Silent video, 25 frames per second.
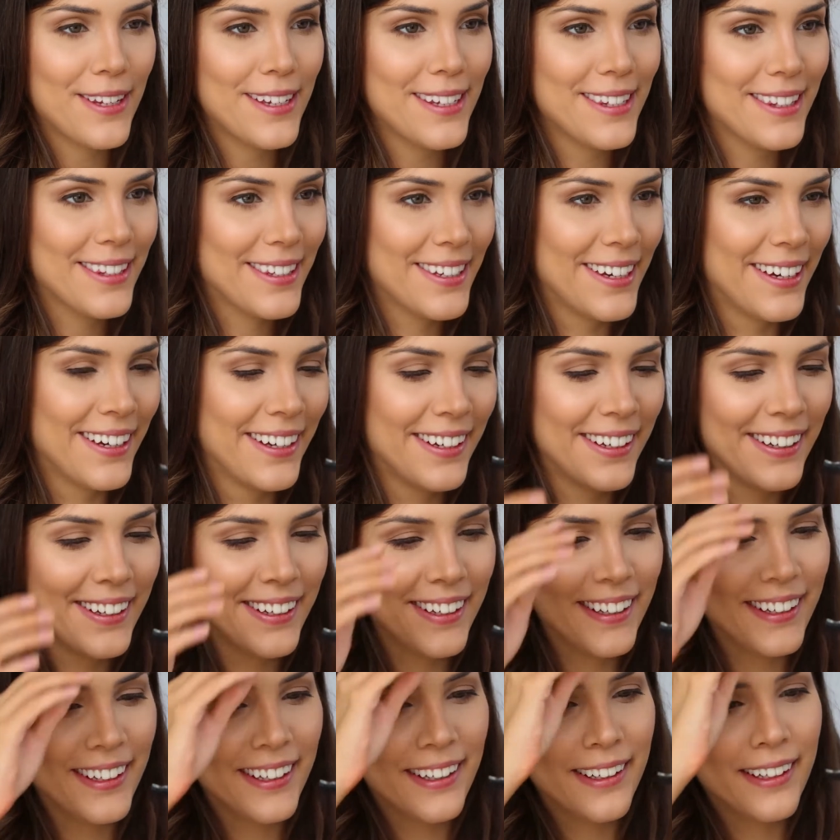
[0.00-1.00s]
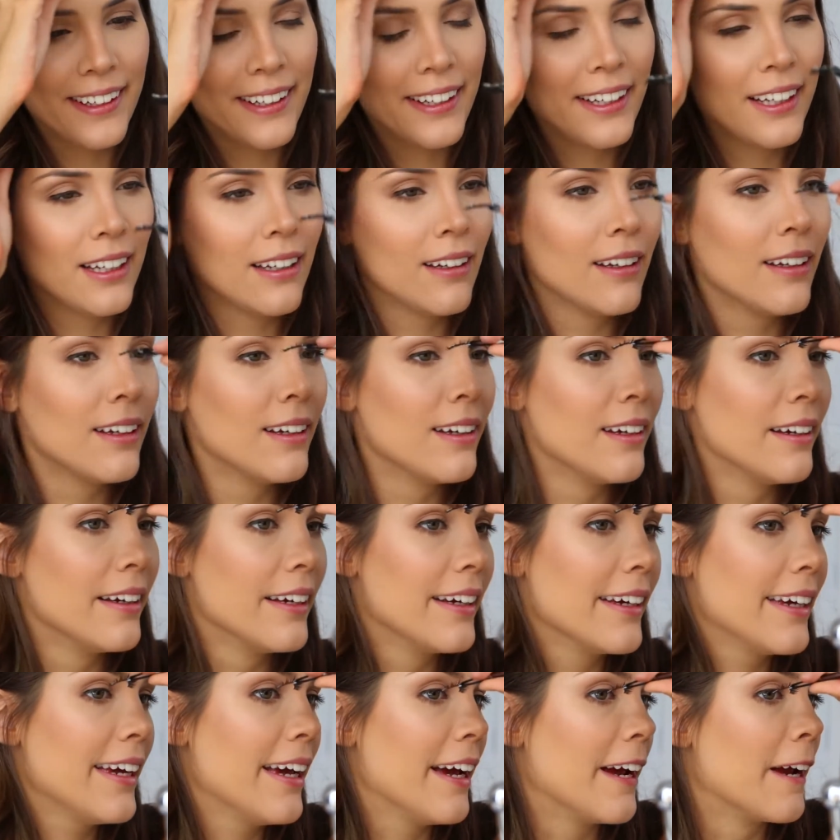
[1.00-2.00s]
this.
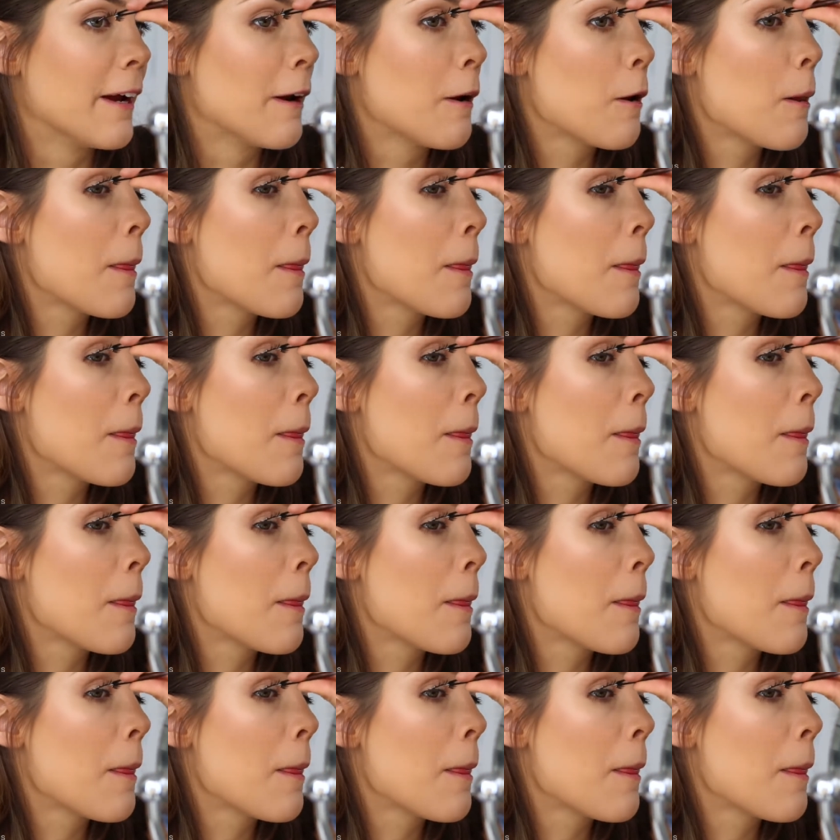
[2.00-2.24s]
Okay.